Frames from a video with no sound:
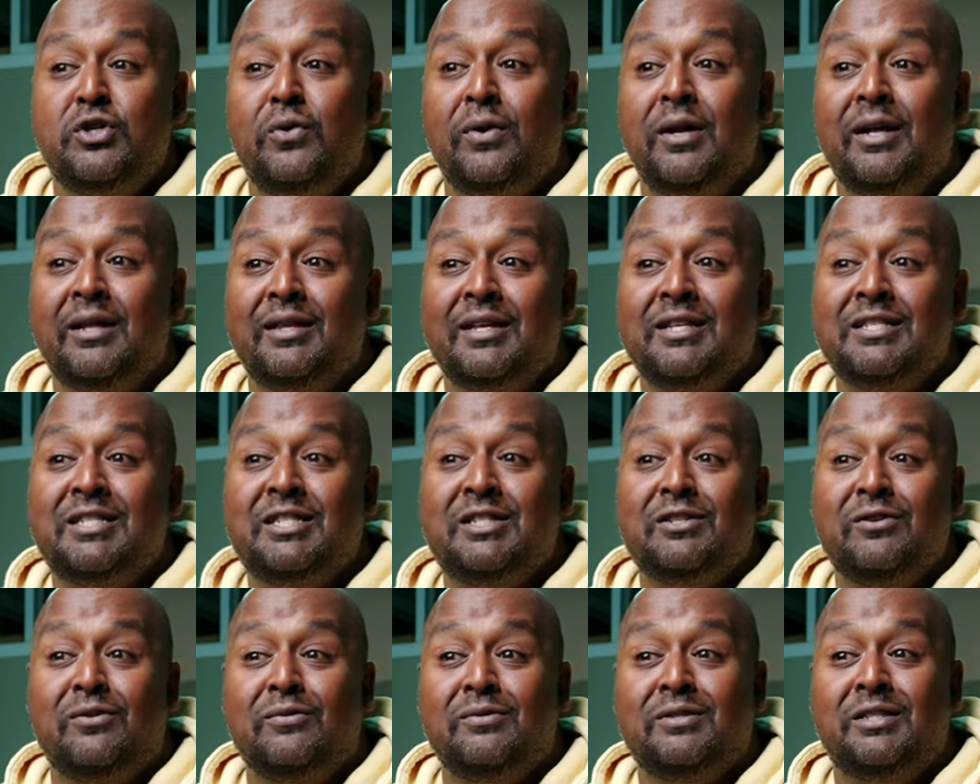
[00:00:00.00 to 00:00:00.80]
of shooting this,
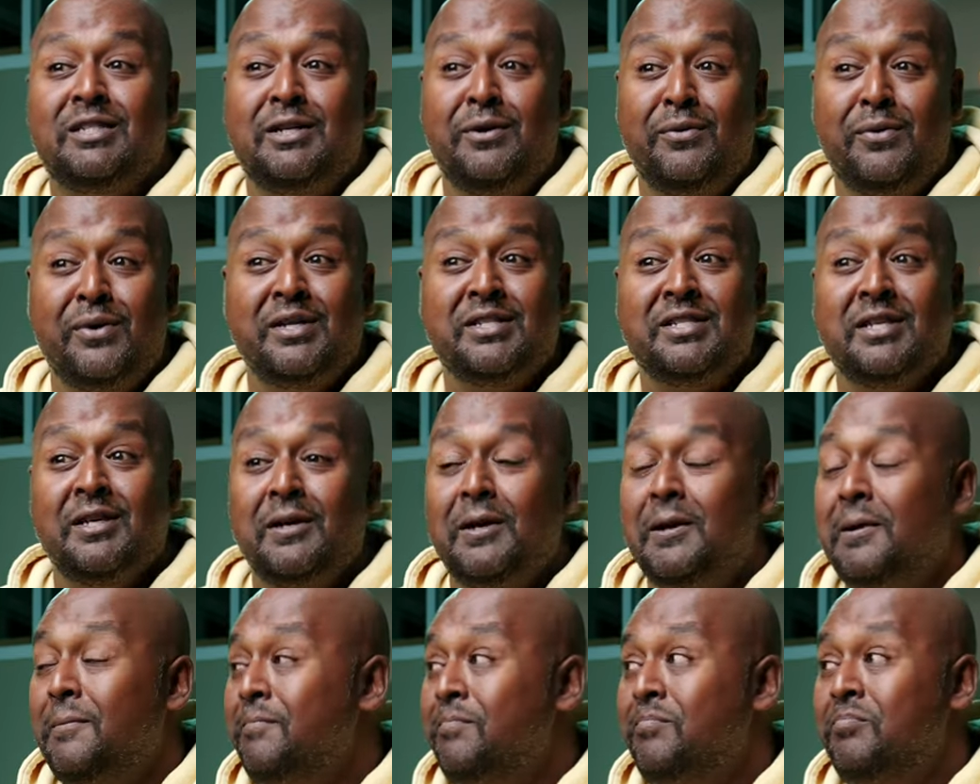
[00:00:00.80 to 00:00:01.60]
so
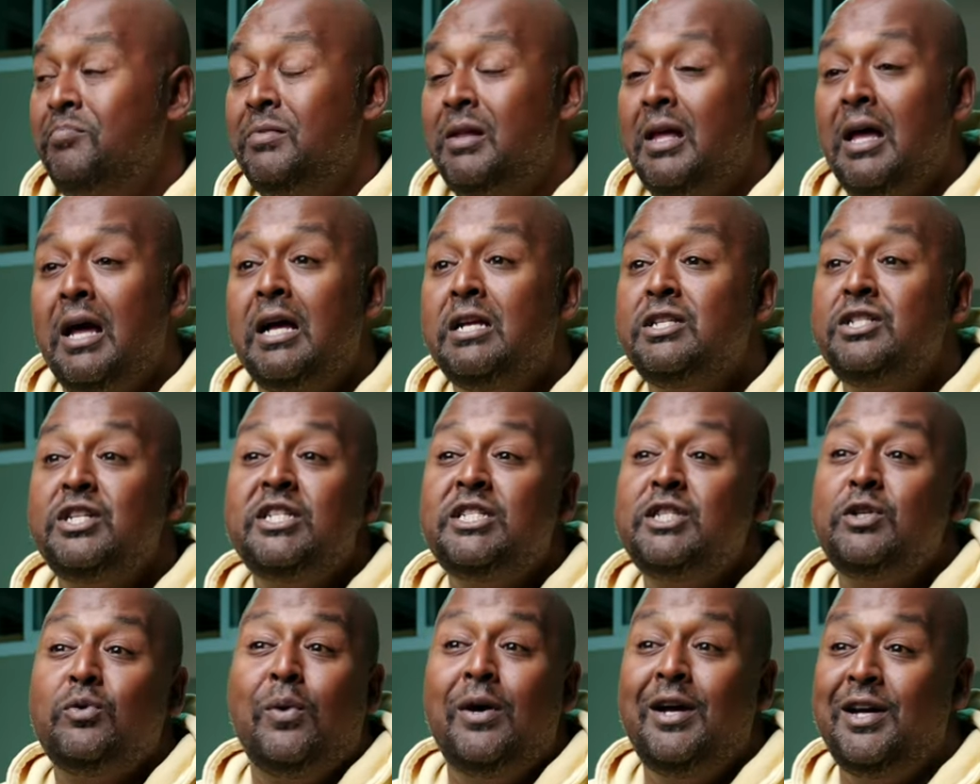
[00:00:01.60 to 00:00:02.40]
seriously,
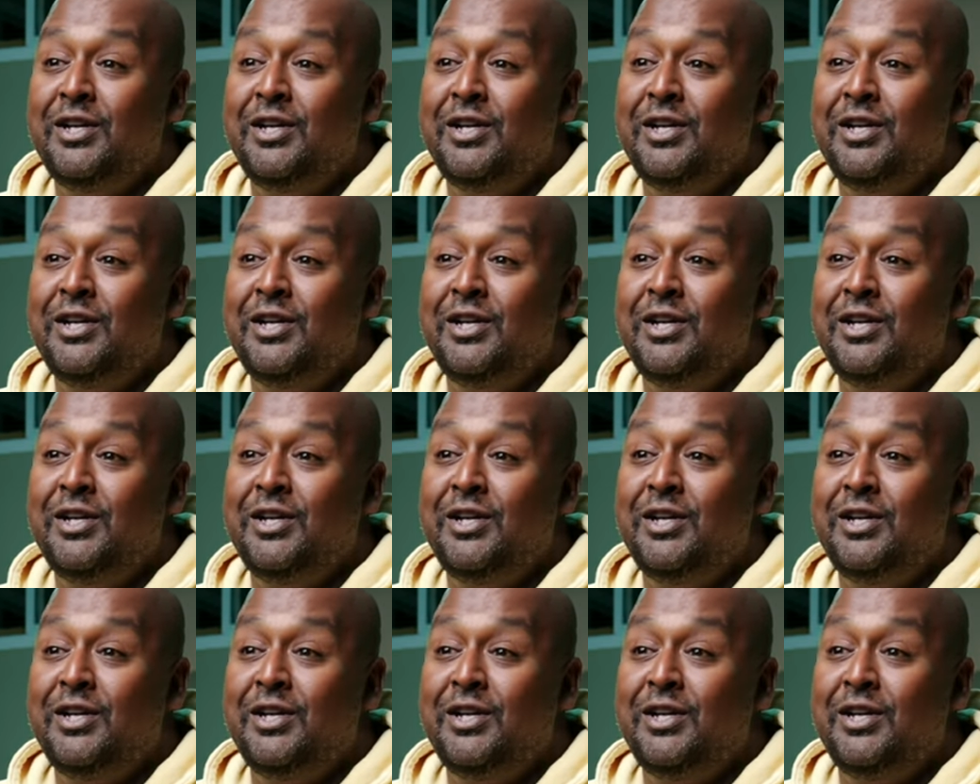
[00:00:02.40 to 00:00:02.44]
just